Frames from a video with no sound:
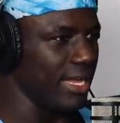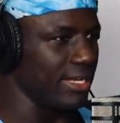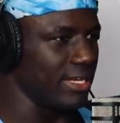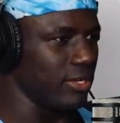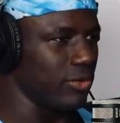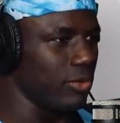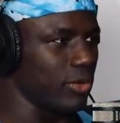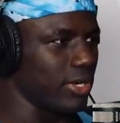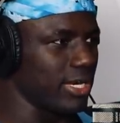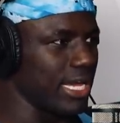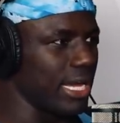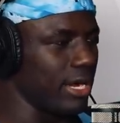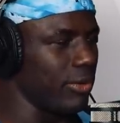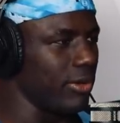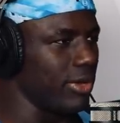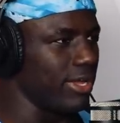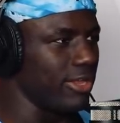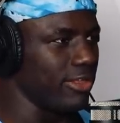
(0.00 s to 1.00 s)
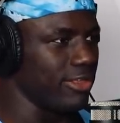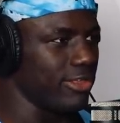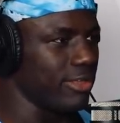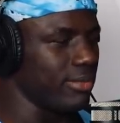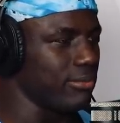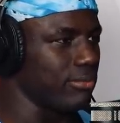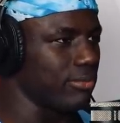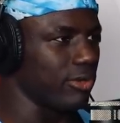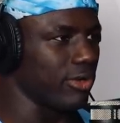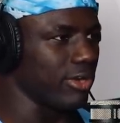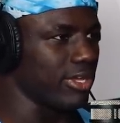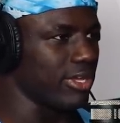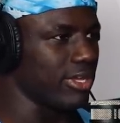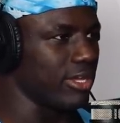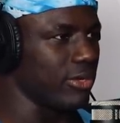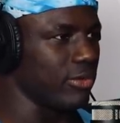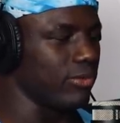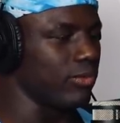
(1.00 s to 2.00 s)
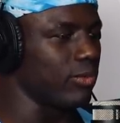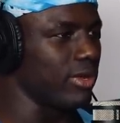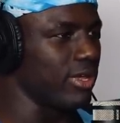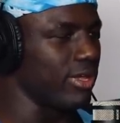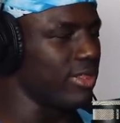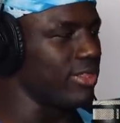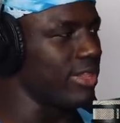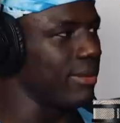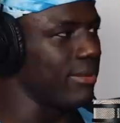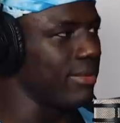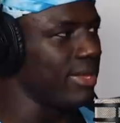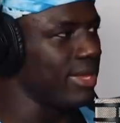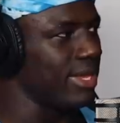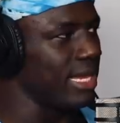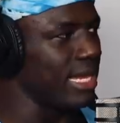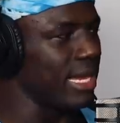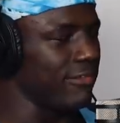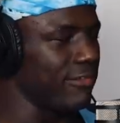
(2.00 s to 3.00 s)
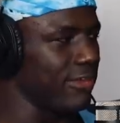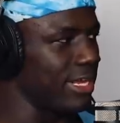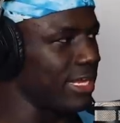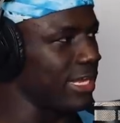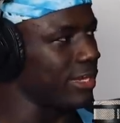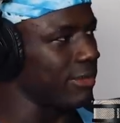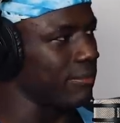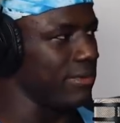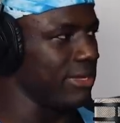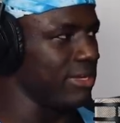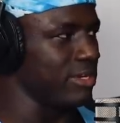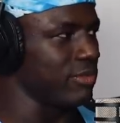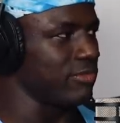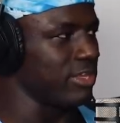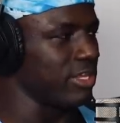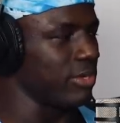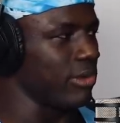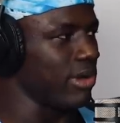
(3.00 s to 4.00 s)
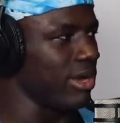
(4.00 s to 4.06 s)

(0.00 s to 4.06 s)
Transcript: I did a workout with Brooke and Will and them, and I feel like I competed really